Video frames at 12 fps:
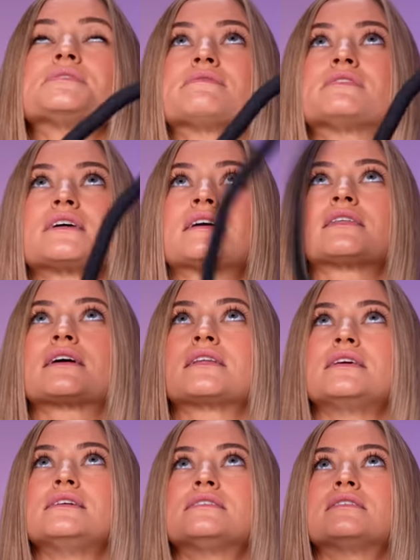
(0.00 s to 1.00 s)
I've even thinking like
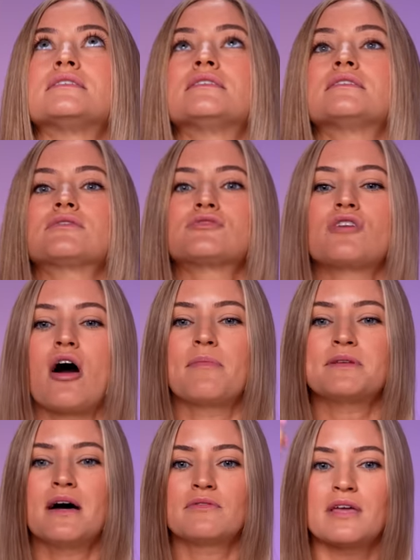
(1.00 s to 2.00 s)
an easy
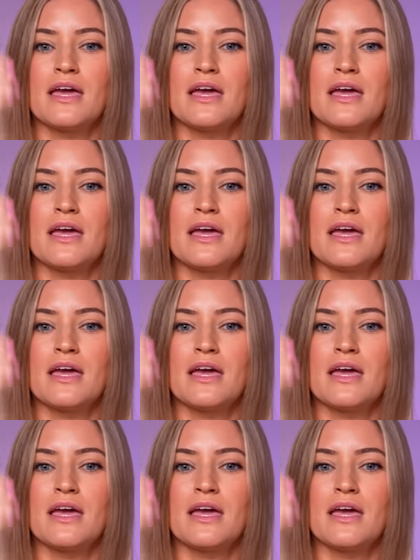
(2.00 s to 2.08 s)
top-down